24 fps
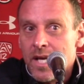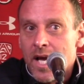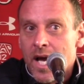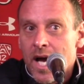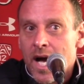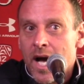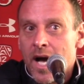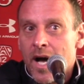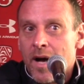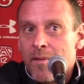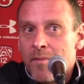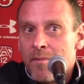
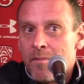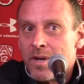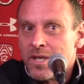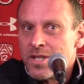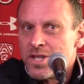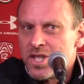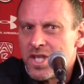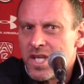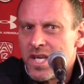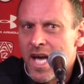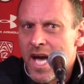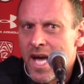But
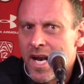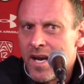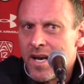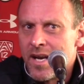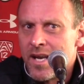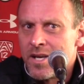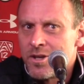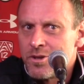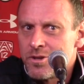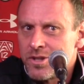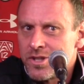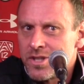she had an
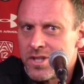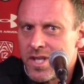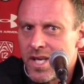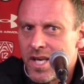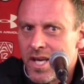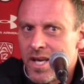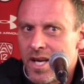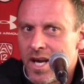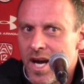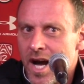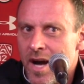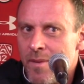
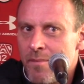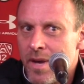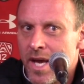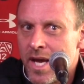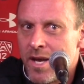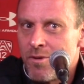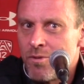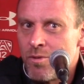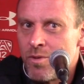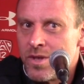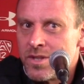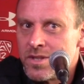interesting
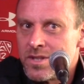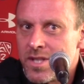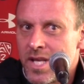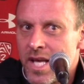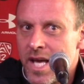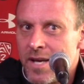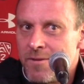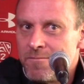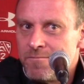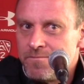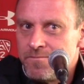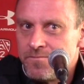comment, was
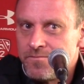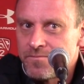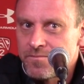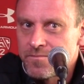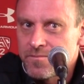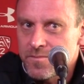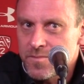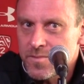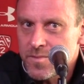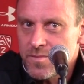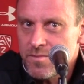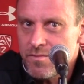that
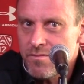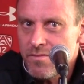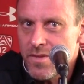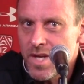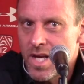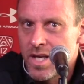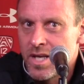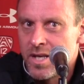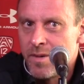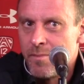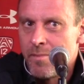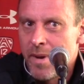
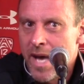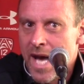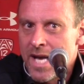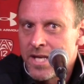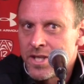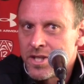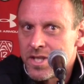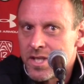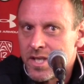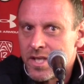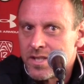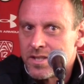
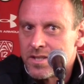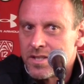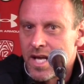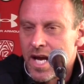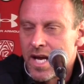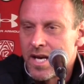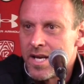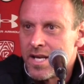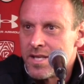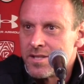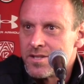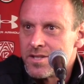compassion is
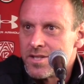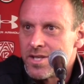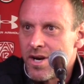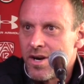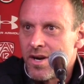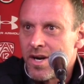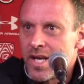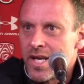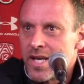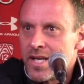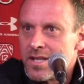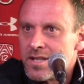not
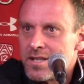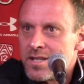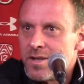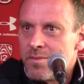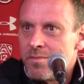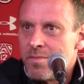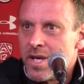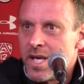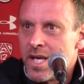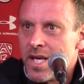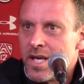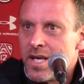necessarily to
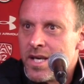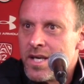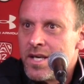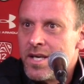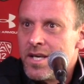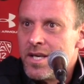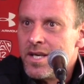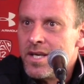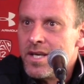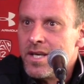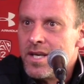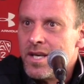be
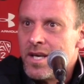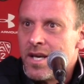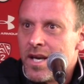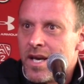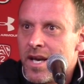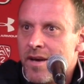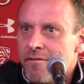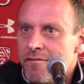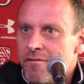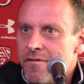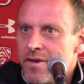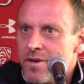
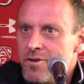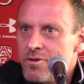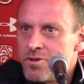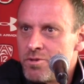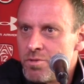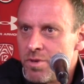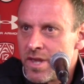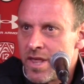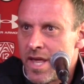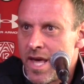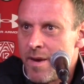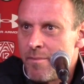confused
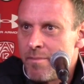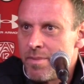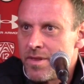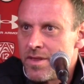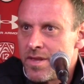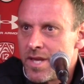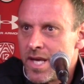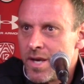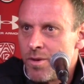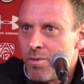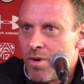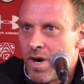with
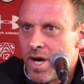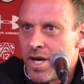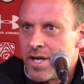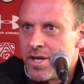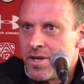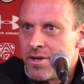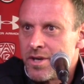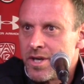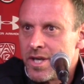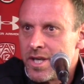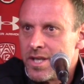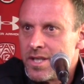empathy, where
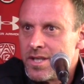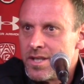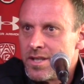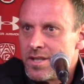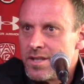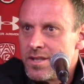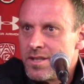you could